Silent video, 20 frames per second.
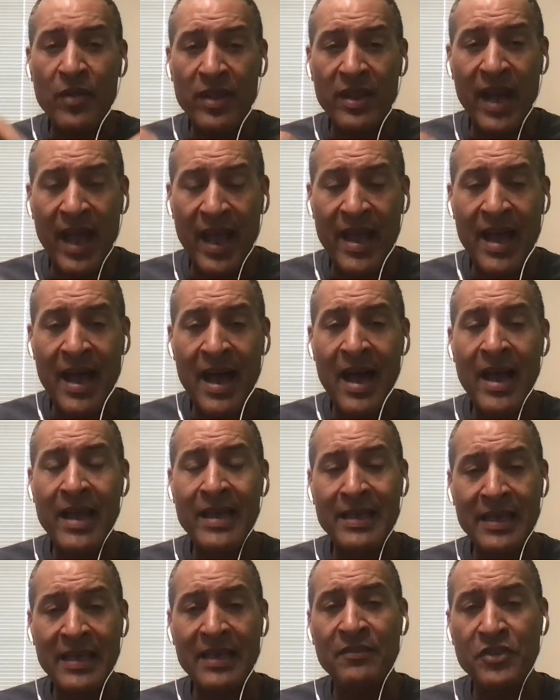that AI
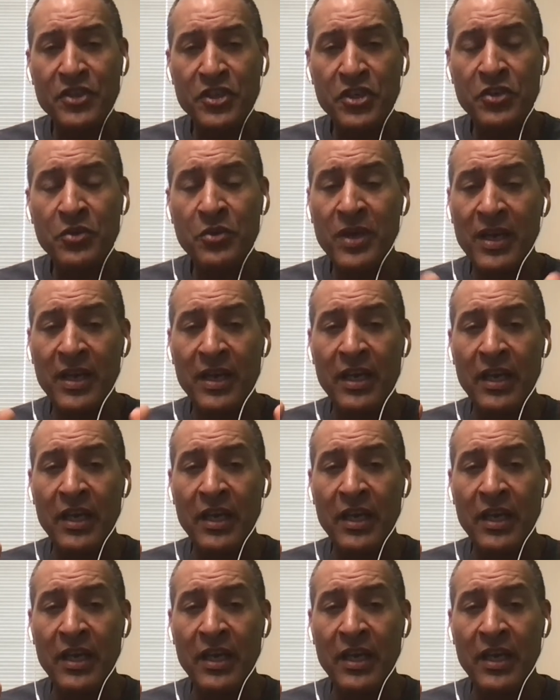gives you,